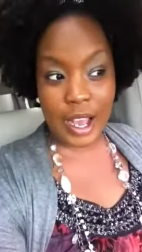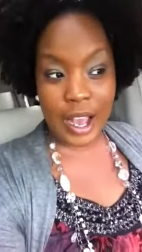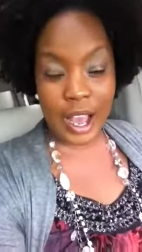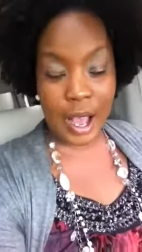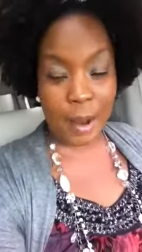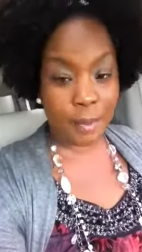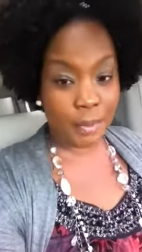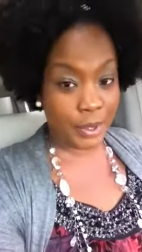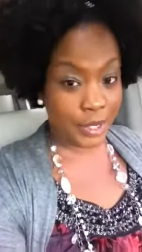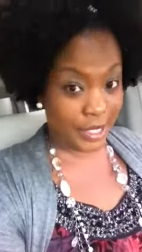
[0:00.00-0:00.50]

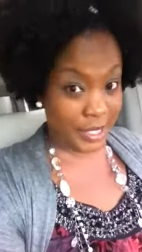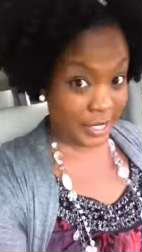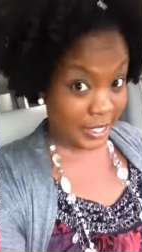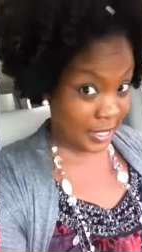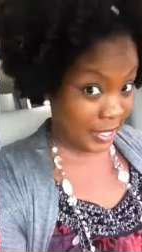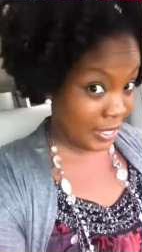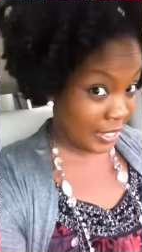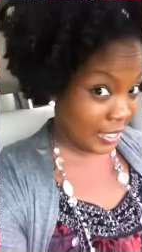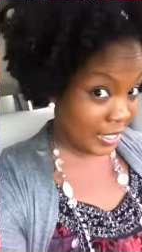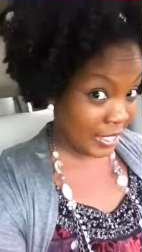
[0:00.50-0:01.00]
I put it
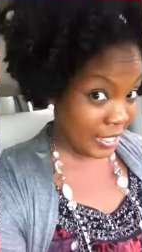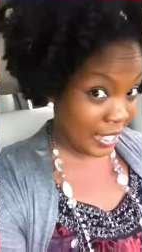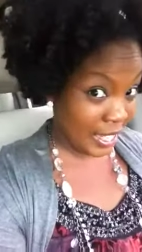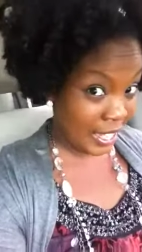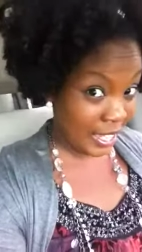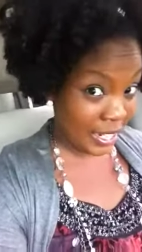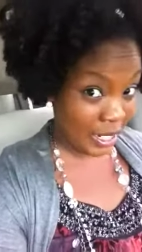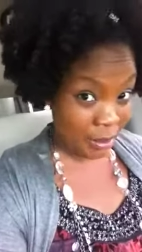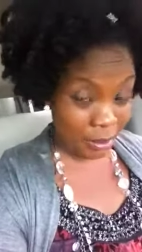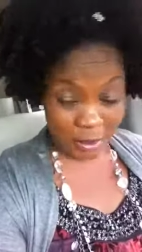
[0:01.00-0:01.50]
in
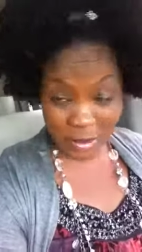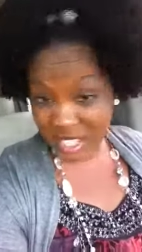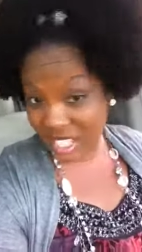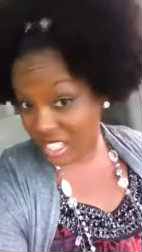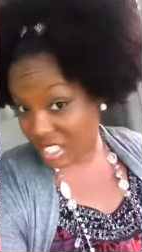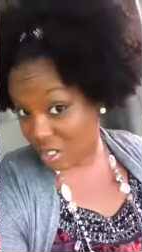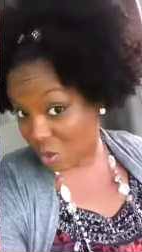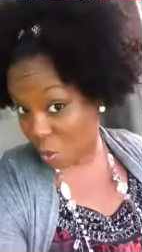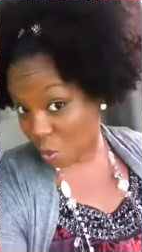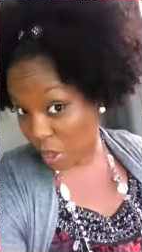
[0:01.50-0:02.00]
and it
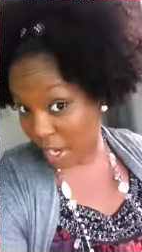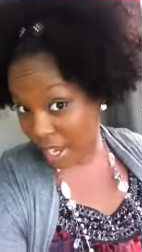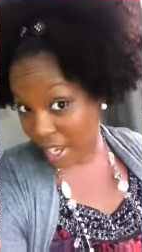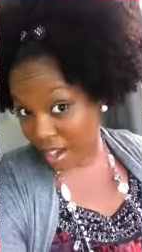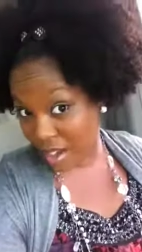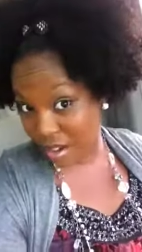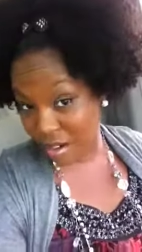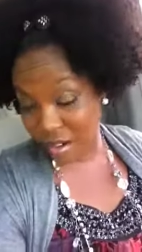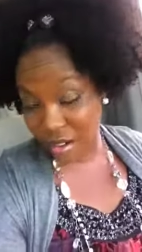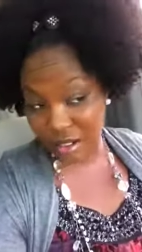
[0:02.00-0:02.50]
mixed
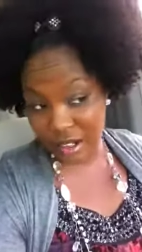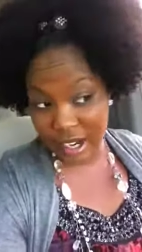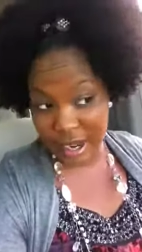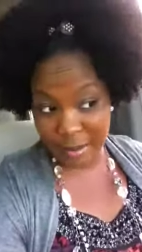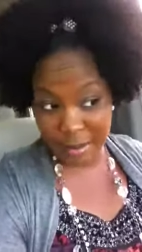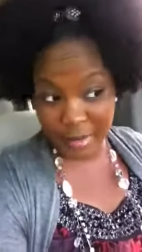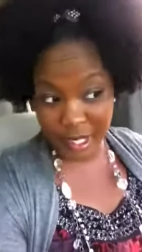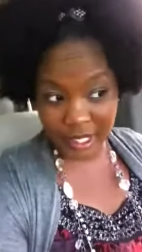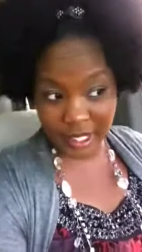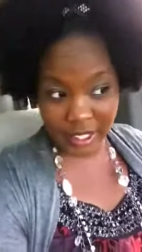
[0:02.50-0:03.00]
well. I
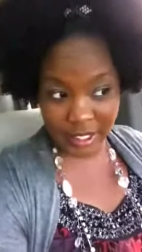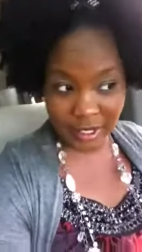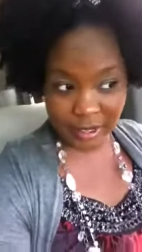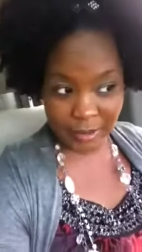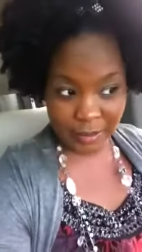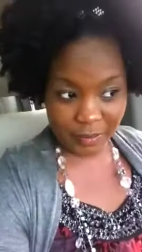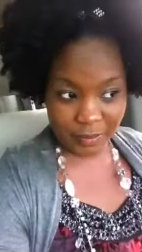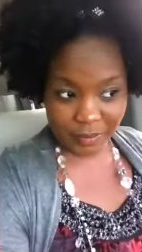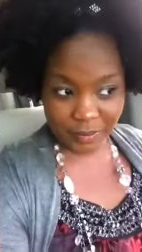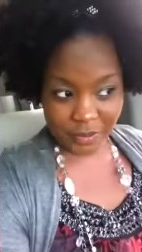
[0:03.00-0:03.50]
mean,
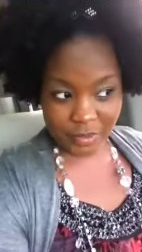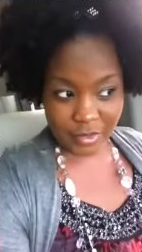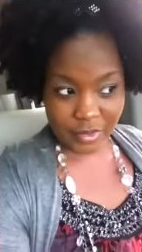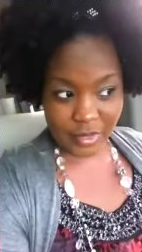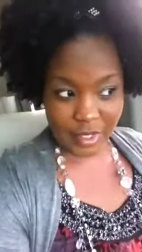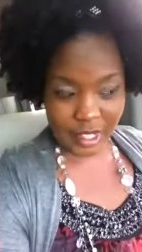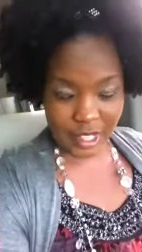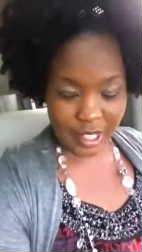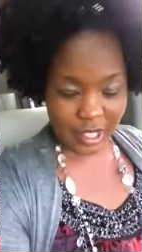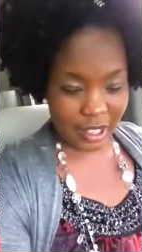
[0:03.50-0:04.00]

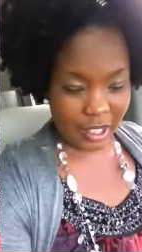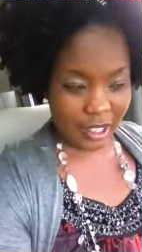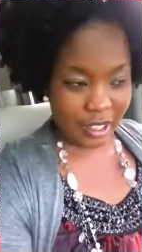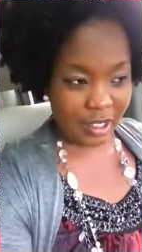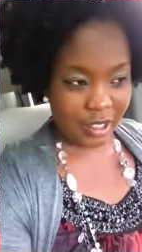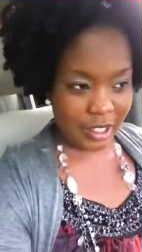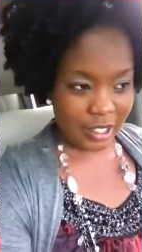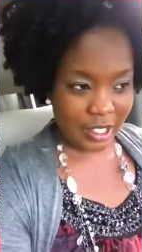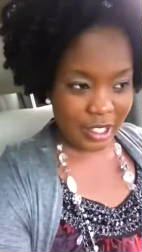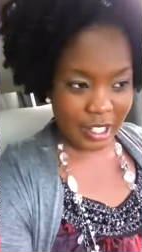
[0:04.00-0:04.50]

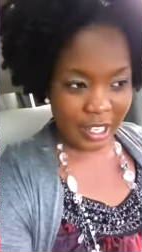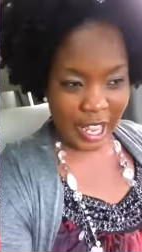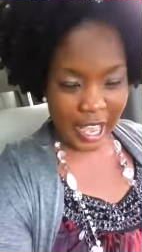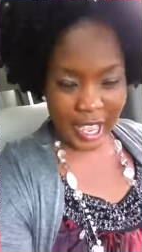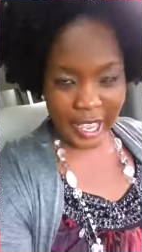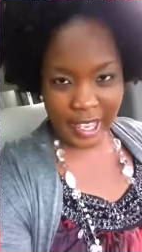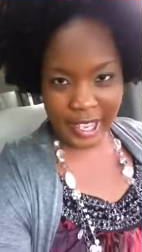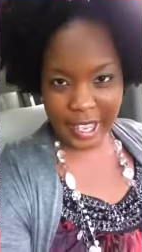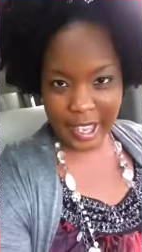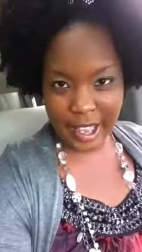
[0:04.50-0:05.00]

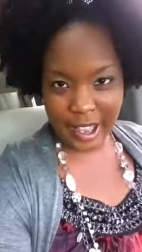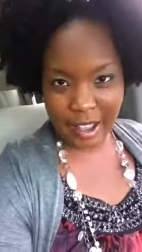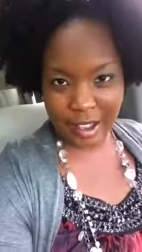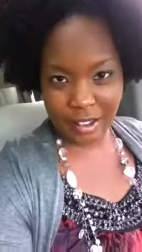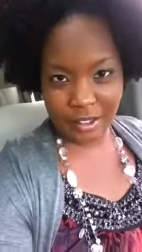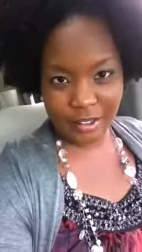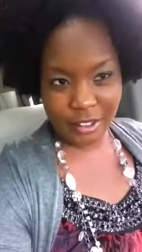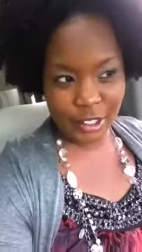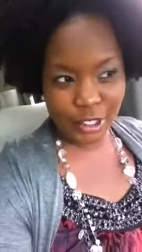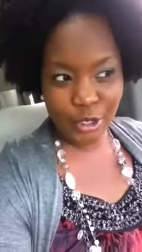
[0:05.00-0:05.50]
like
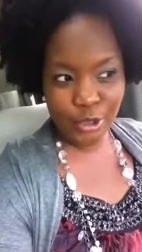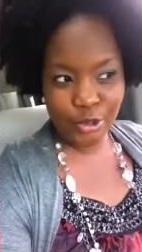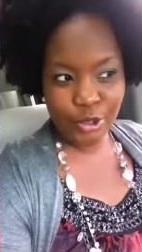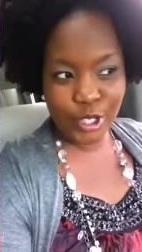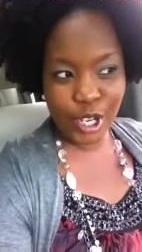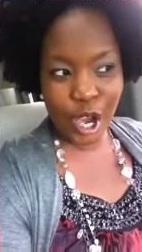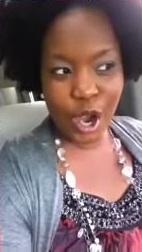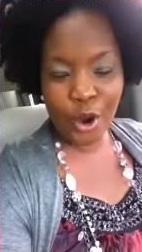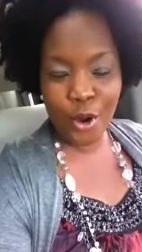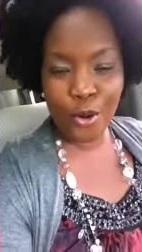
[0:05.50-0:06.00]
you
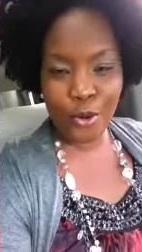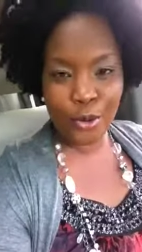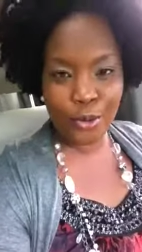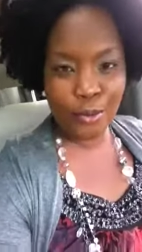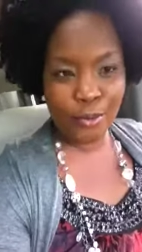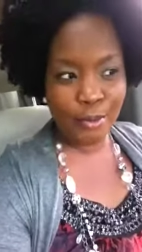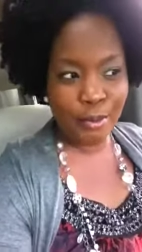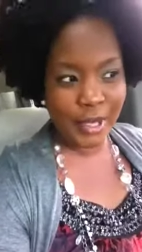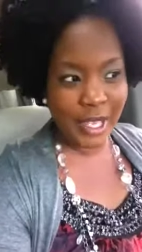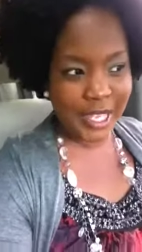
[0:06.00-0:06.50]

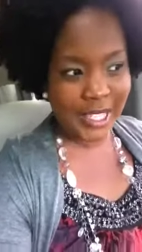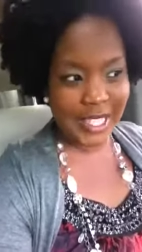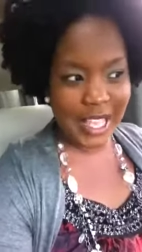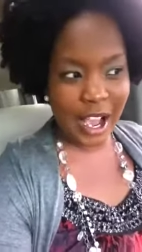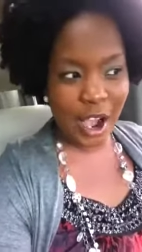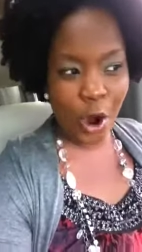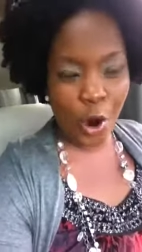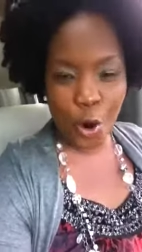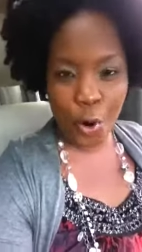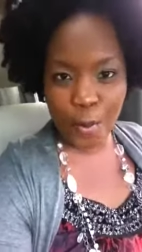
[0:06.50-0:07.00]
don't mix a
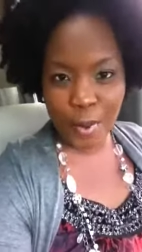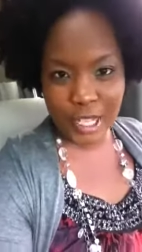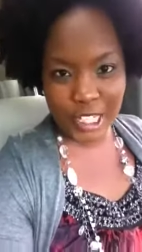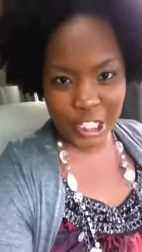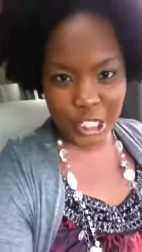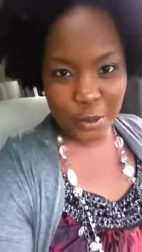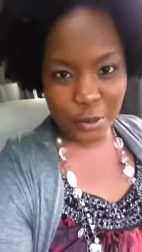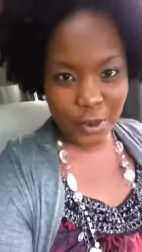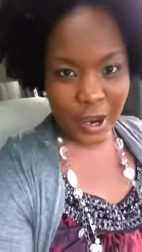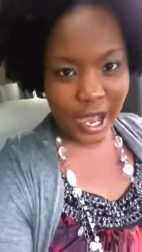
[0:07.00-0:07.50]
whole
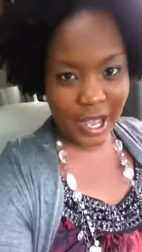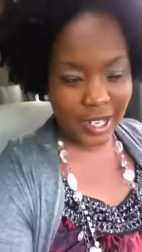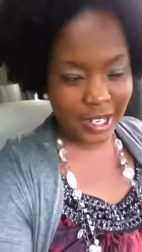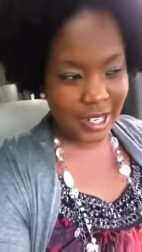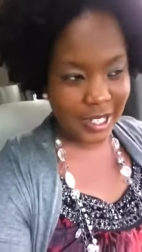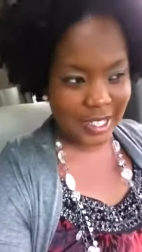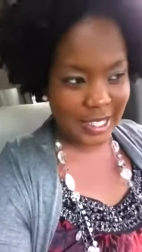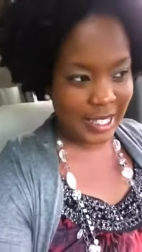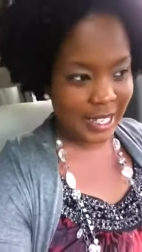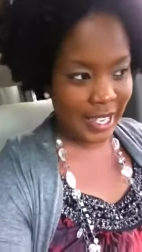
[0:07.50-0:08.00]
bunch of
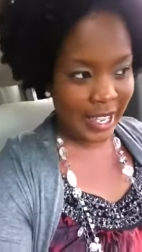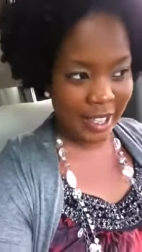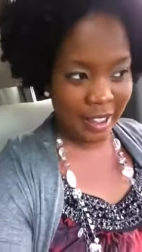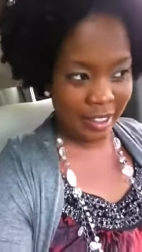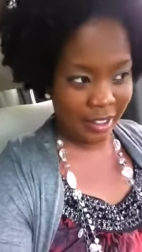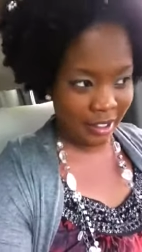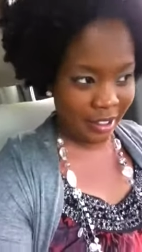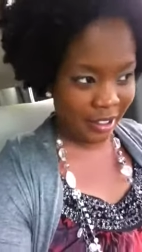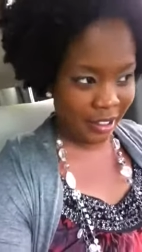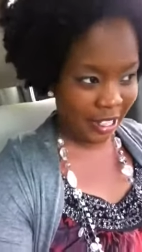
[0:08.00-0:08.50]
products
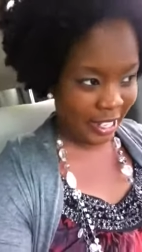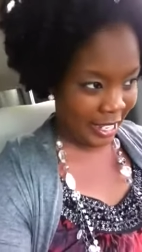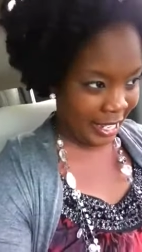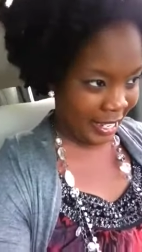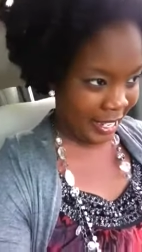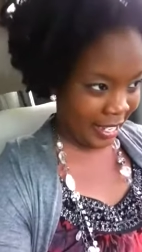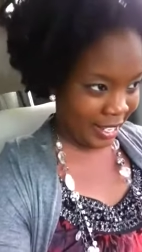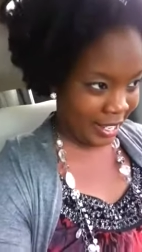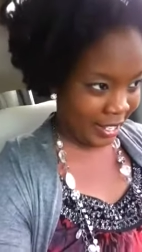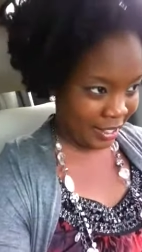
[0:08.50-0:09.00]
together
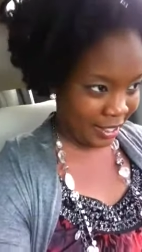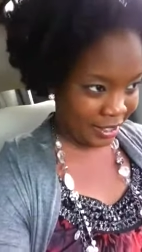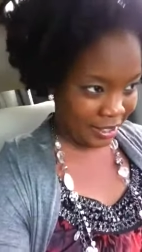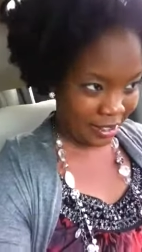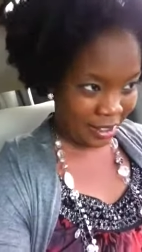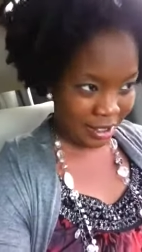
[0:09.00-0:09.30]
and